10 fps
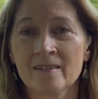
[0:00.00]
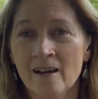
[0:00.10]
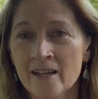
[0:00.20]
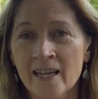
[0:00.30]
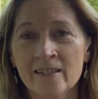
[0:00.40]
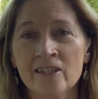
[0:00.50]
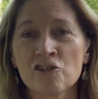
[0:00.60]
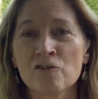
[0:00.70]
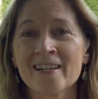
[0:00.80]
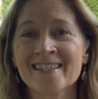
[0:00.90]
Again,
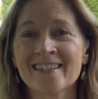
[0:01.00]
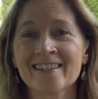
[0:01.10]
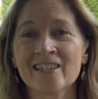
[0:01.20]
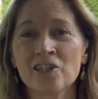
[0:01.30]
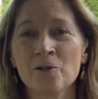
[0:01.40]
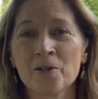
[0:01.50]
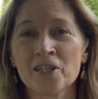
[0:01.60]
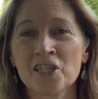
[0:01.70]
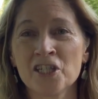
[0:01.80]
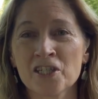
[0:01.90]
interesting that yoga
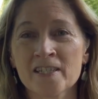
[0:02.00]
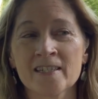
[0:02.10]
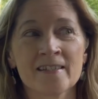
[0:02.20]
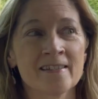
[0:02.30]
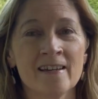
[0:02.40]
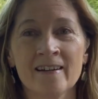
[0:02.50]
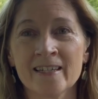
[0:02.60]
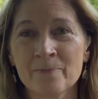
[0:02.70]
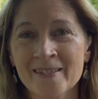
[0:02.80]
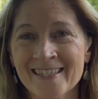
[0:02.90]
teaches us
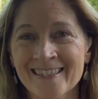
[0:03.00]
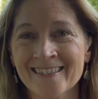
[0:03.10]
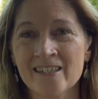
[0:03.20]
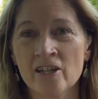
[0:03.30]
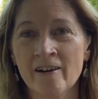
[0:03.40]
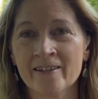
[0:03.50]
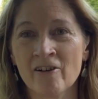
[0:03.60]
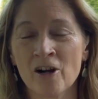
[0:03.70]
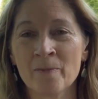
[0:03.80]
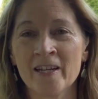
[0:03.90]
ahimsa,
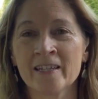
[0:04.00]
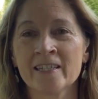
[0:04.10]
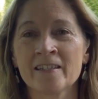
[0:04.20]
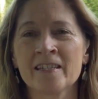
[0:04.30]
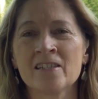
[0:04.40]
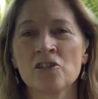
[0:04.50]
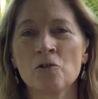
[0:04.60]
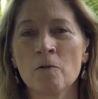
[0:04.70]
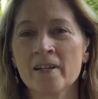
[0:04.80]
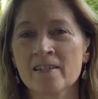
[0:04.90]
non-harming, and yet these
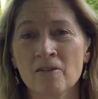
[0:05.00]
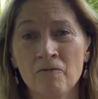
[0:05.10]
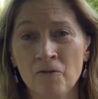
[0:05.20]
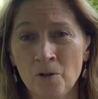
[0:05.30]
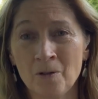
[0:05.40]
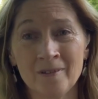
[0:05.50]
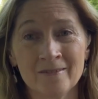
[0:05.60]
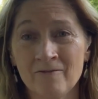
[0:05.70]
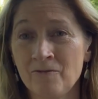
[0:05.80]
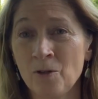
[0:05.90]
stories are full
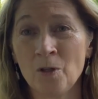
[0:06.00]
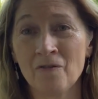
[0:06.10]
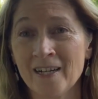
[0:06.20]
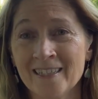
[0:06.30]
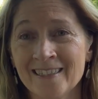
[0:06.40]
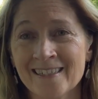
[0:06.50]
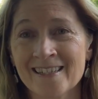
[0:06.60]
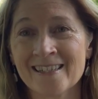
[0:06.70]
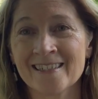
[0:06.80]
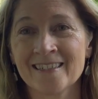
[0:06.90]
of violence